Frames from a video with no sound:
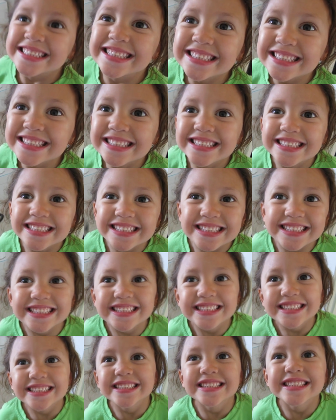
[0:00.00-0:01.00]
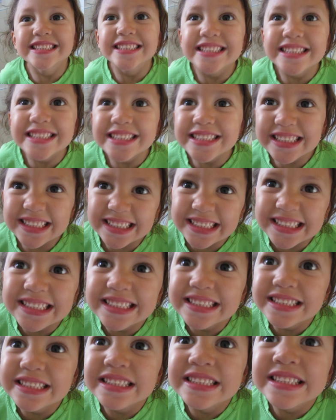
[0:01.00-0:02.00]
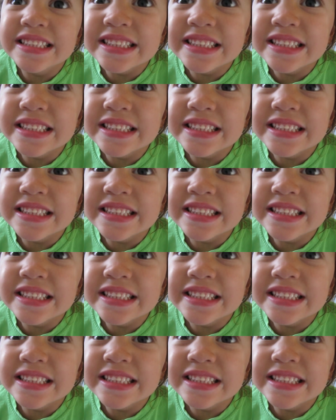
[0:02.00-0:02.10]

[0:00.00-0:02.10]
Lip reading: Oh, do you have nice teeth? Can I have a